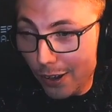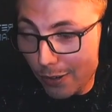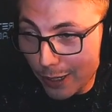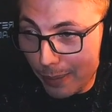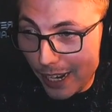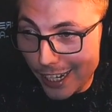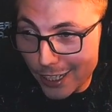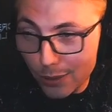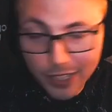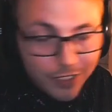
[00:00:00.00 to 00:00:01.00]
only
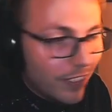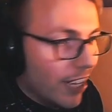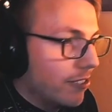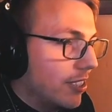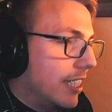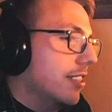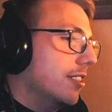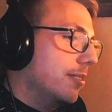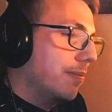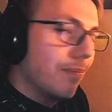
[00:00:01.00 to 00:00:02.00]
by 25
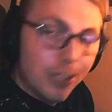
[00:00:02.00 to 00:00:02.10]
seconds.